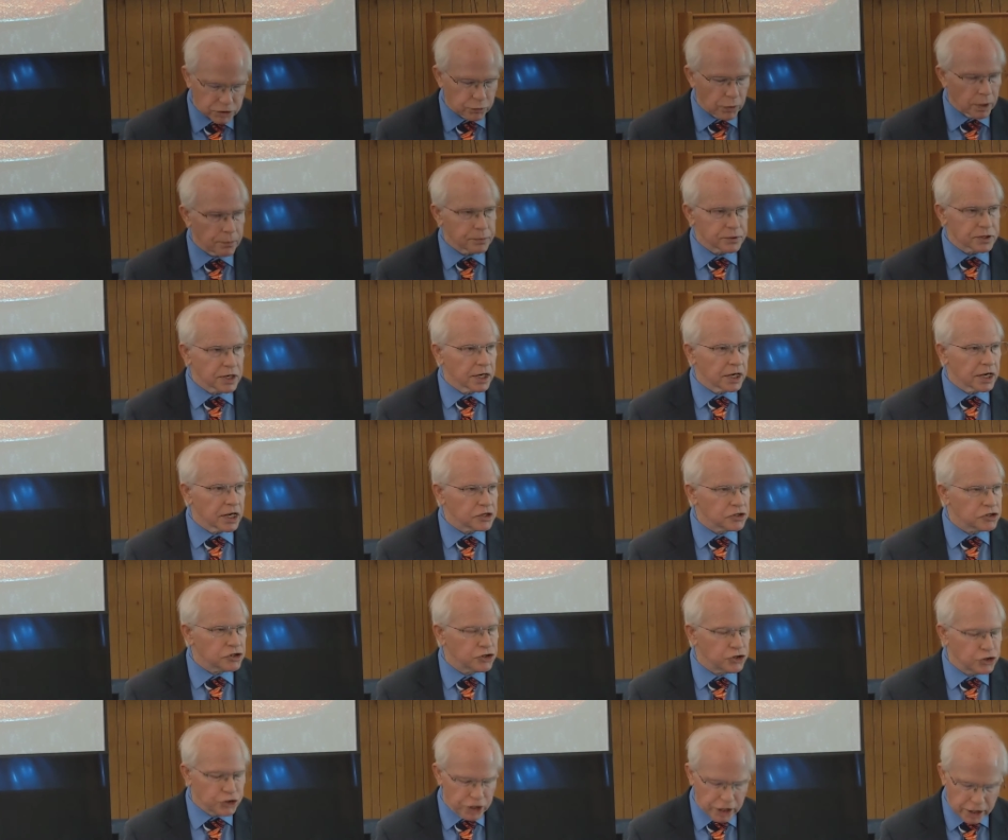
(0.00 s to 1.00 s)
which represented
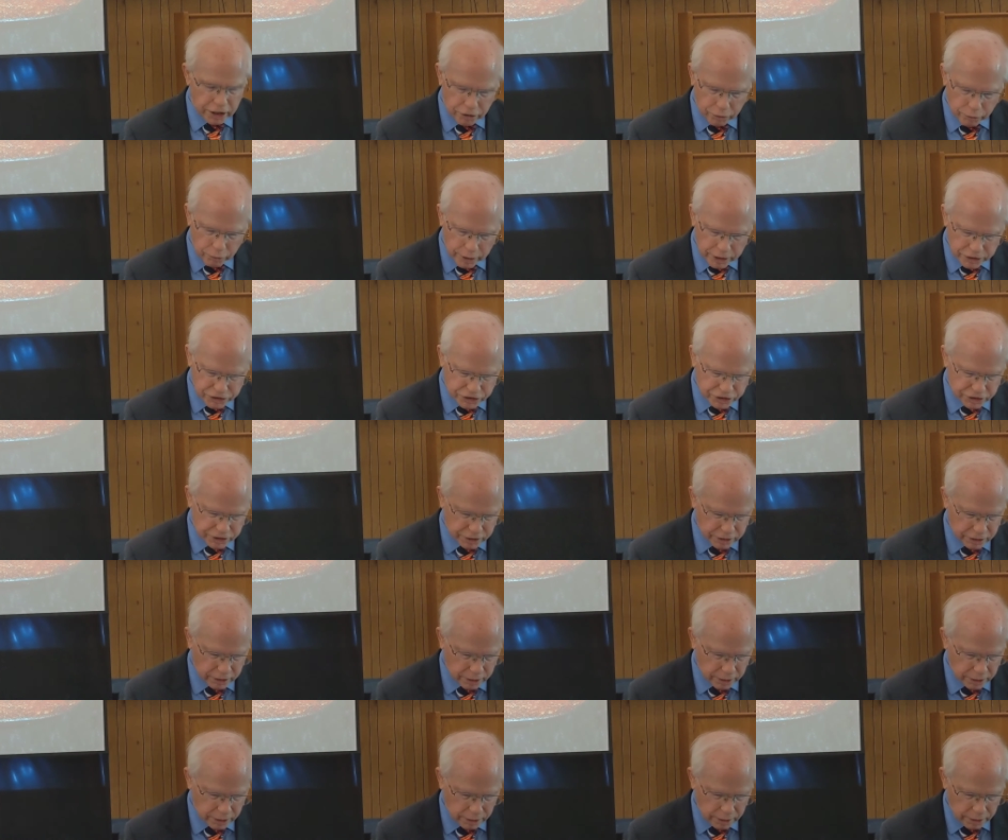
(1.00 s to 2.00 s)
a
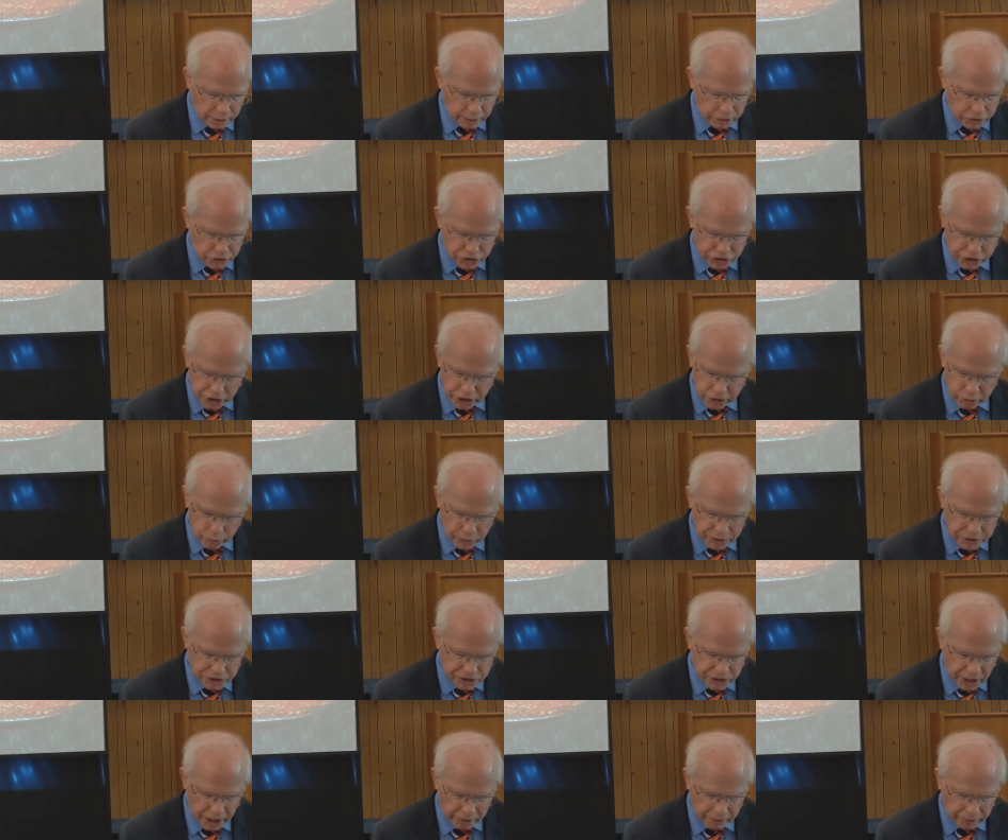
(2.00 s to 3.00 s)
generous,
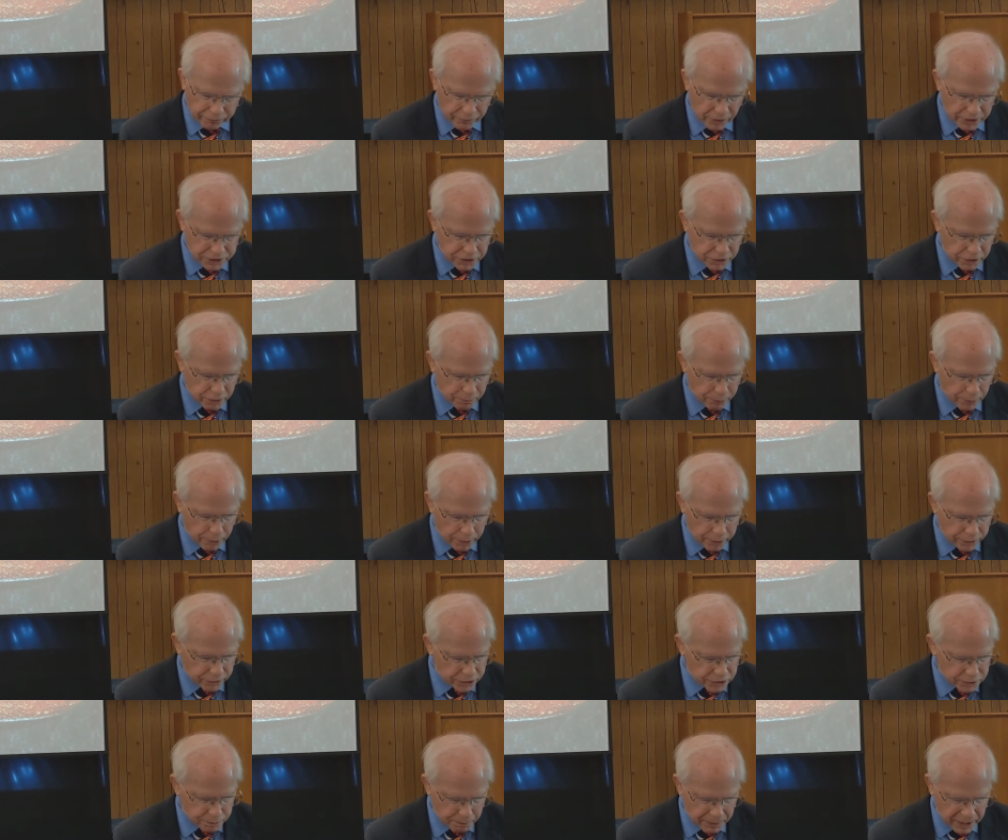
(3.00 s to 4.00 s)
genuine sacrifice on the part
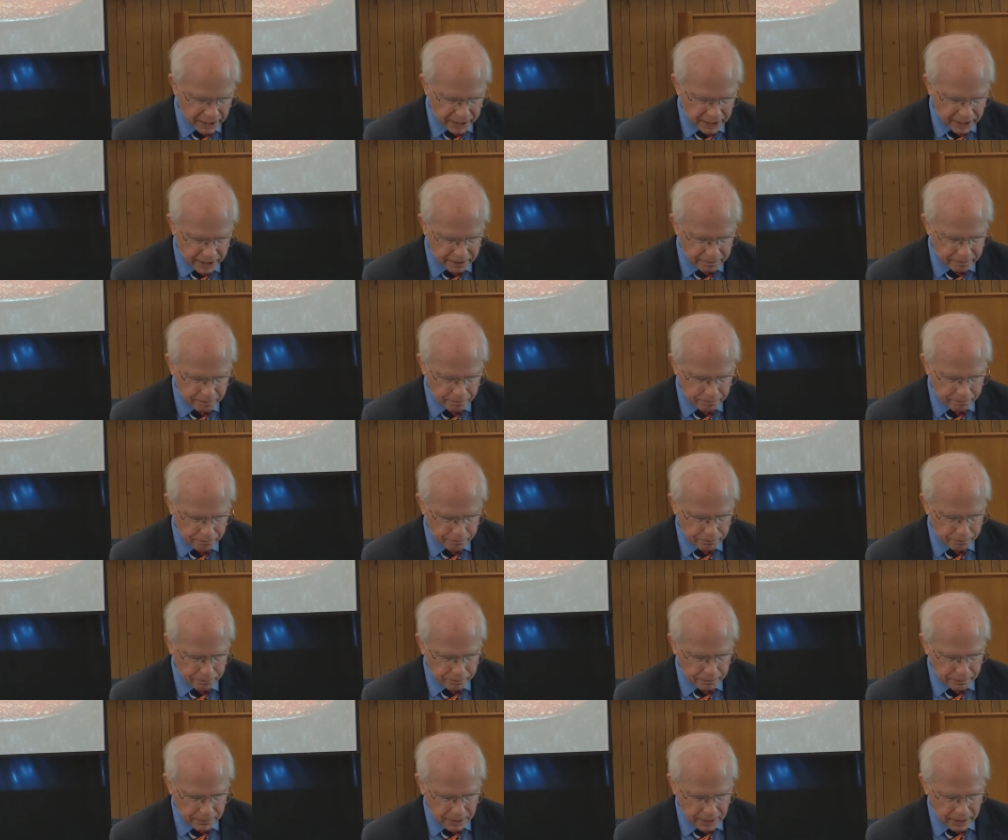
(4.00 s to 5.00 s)
of this man.
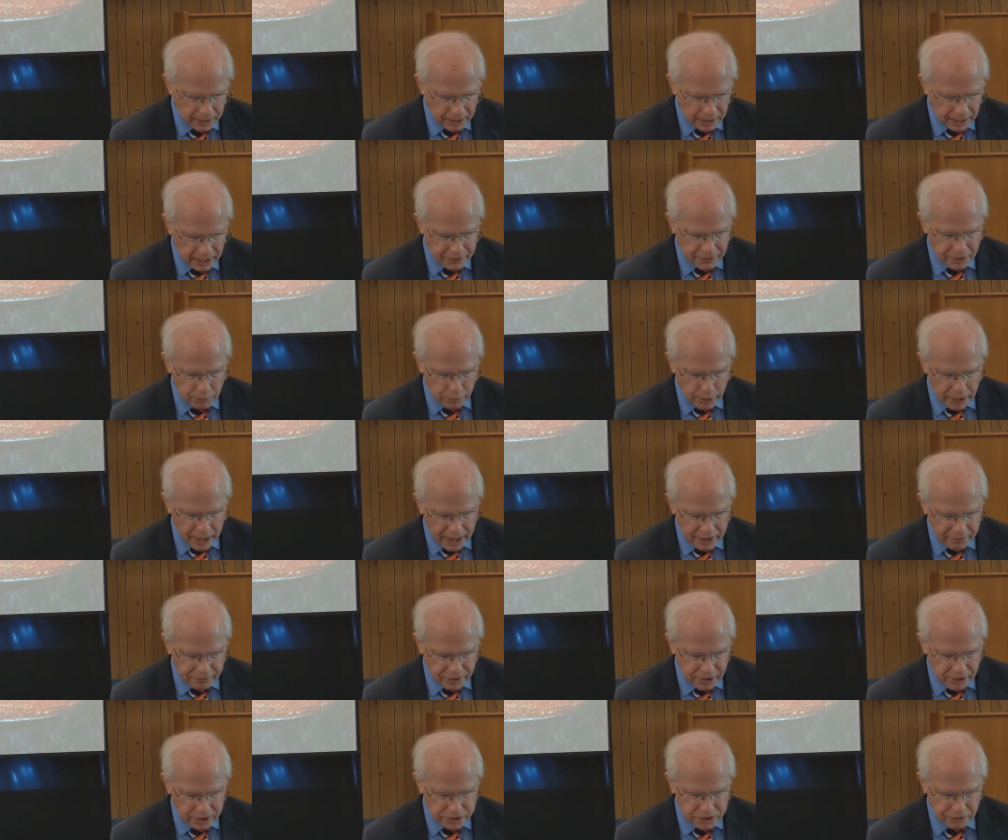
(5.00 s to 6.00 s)
And they were
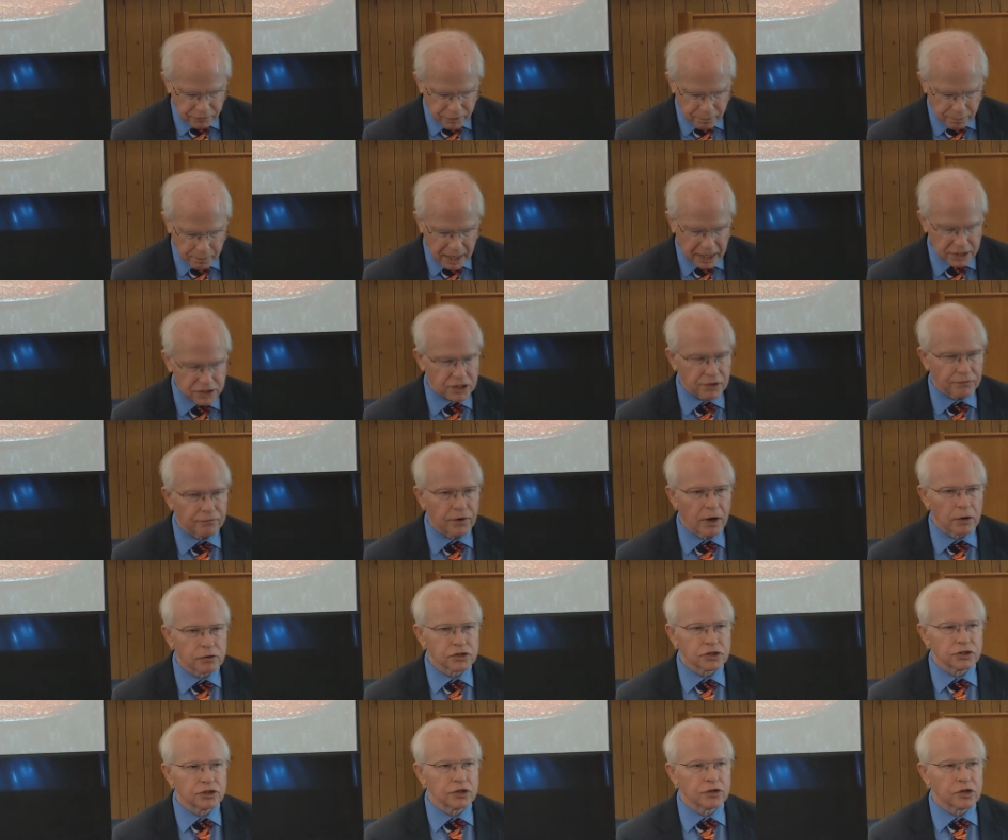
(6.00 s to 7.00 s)
evidence of the man's
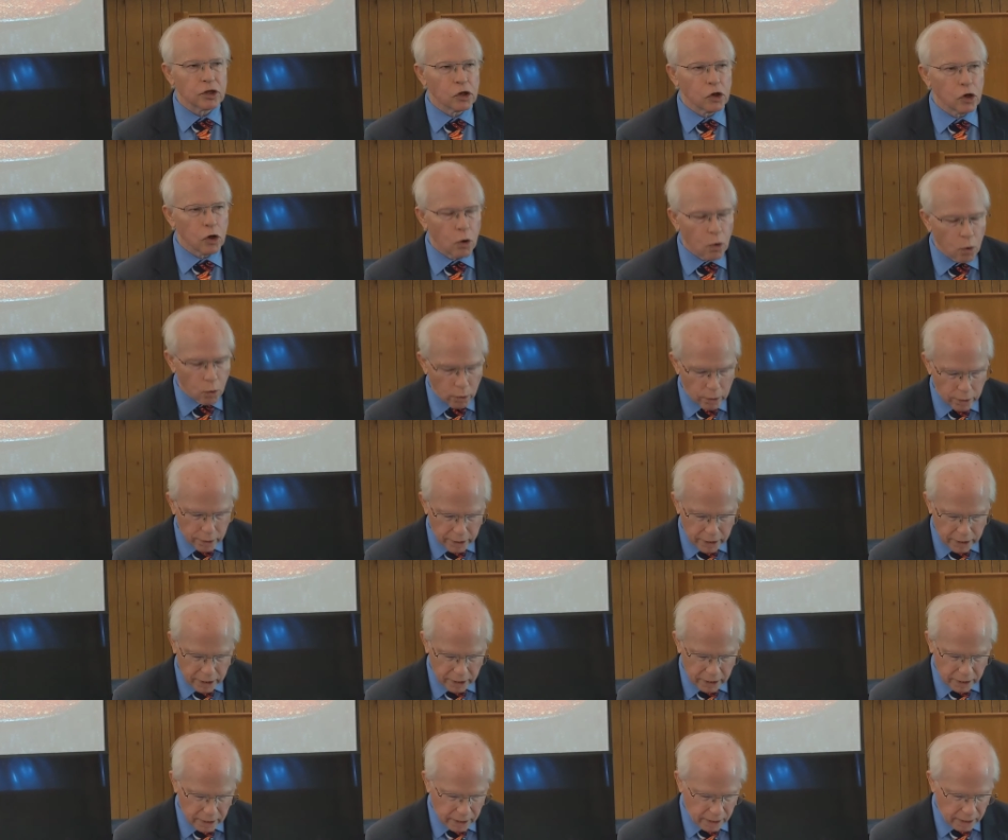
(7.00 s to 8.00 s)
devotion to the
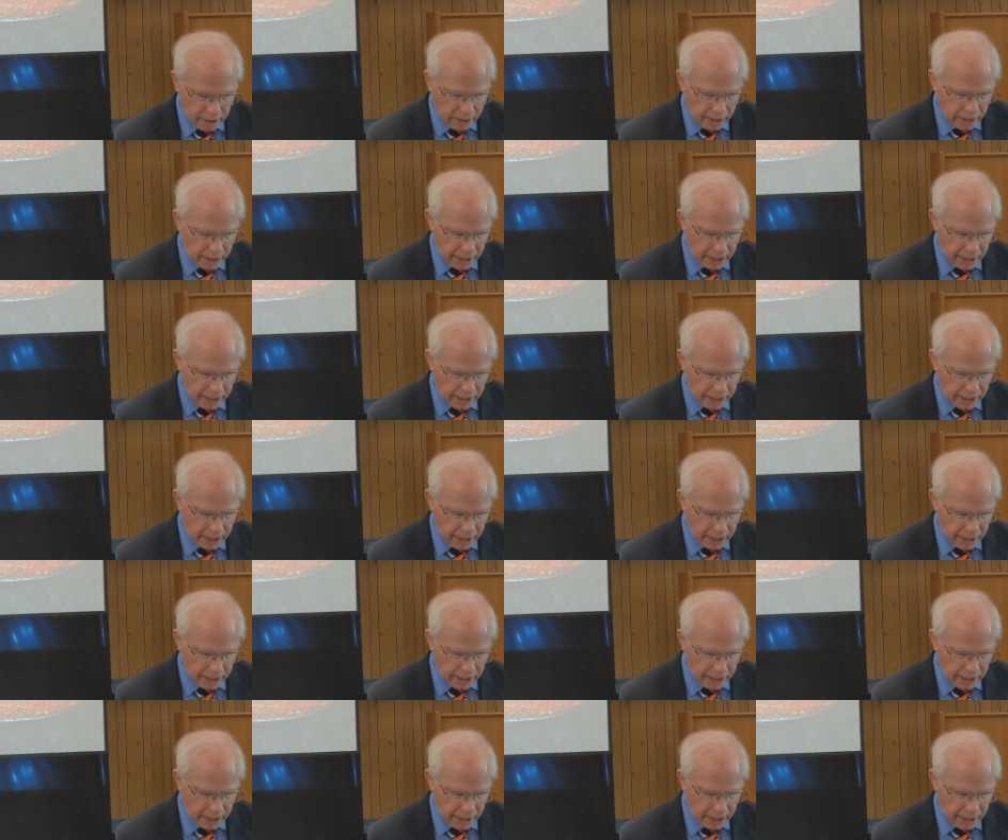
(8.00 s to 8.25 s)
Lord